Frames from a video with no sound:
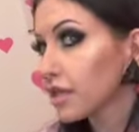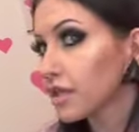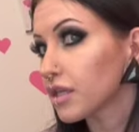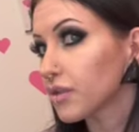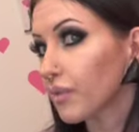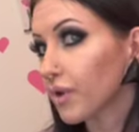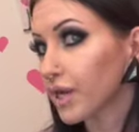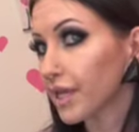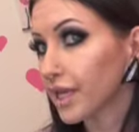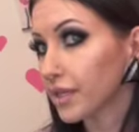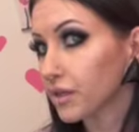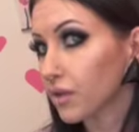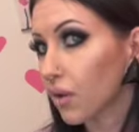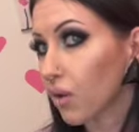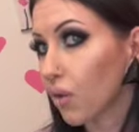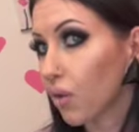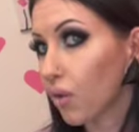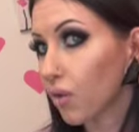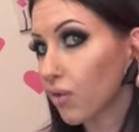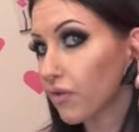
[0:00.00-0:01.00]
You want to get the
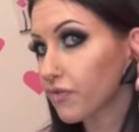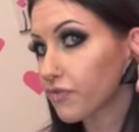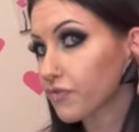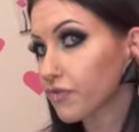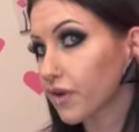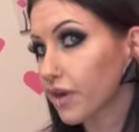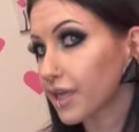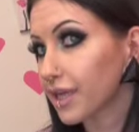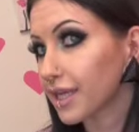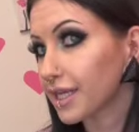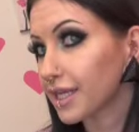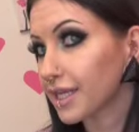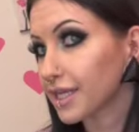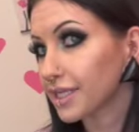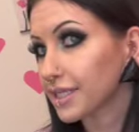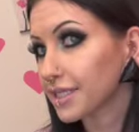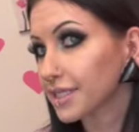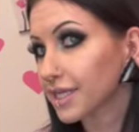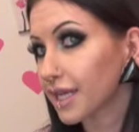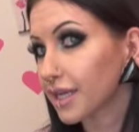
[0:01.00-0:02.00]
whole front and
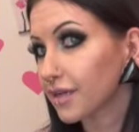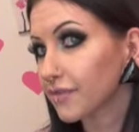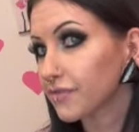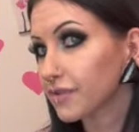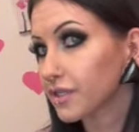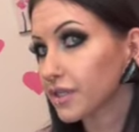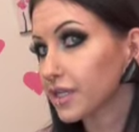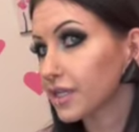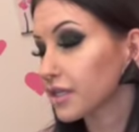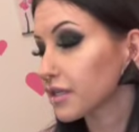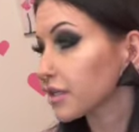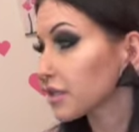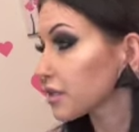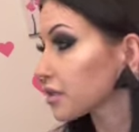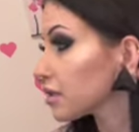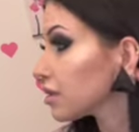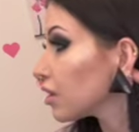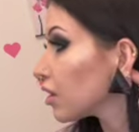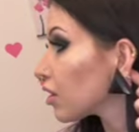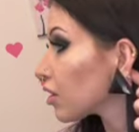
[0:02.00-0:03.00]
inside of your
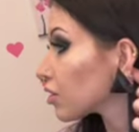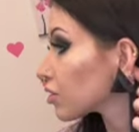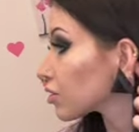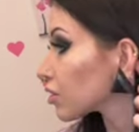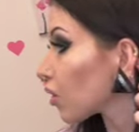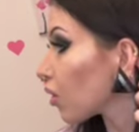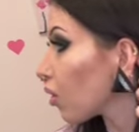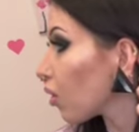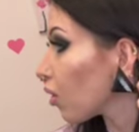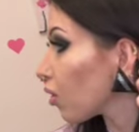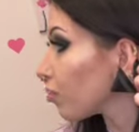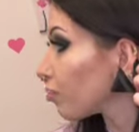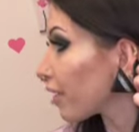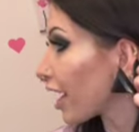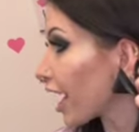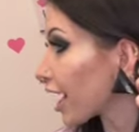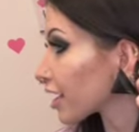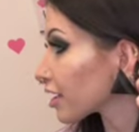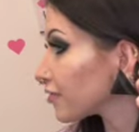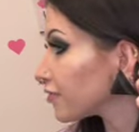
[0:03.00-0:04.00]
ear, the whole
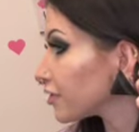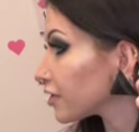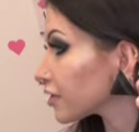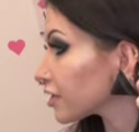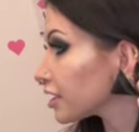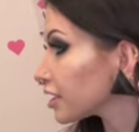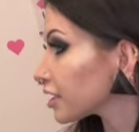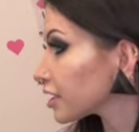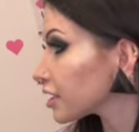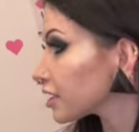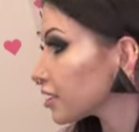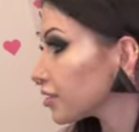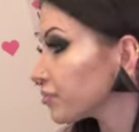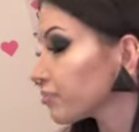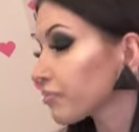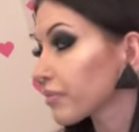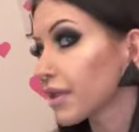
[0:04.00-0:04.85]
back of your ear,